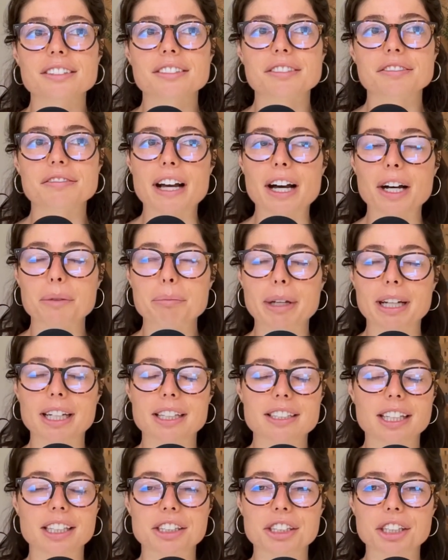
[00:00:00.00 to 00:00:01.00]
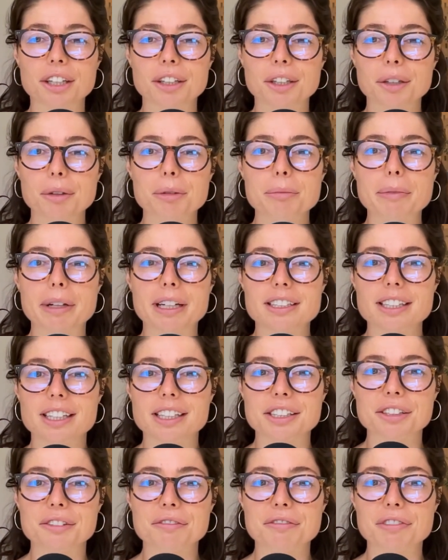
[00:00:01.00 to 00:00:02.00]
found meditation, or when
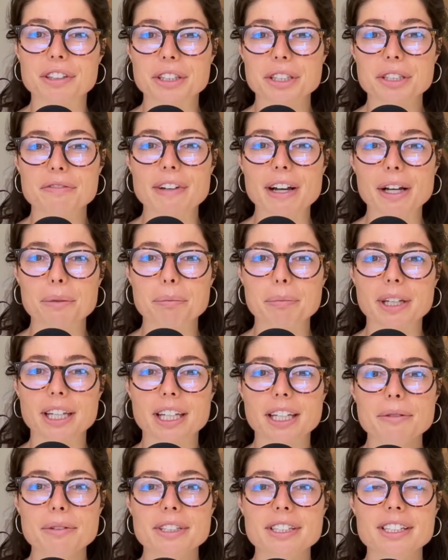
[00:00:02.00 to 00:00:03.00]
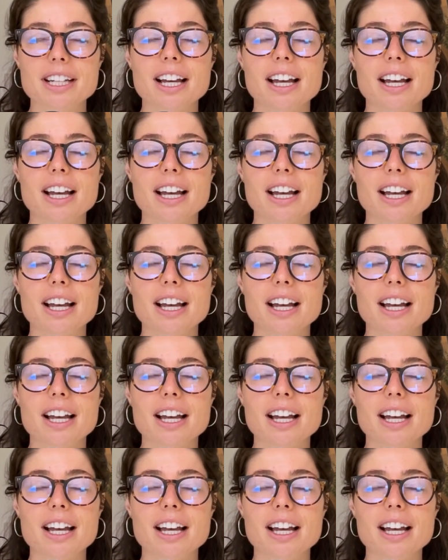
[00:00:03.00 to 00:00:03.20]
meditation first found me, it was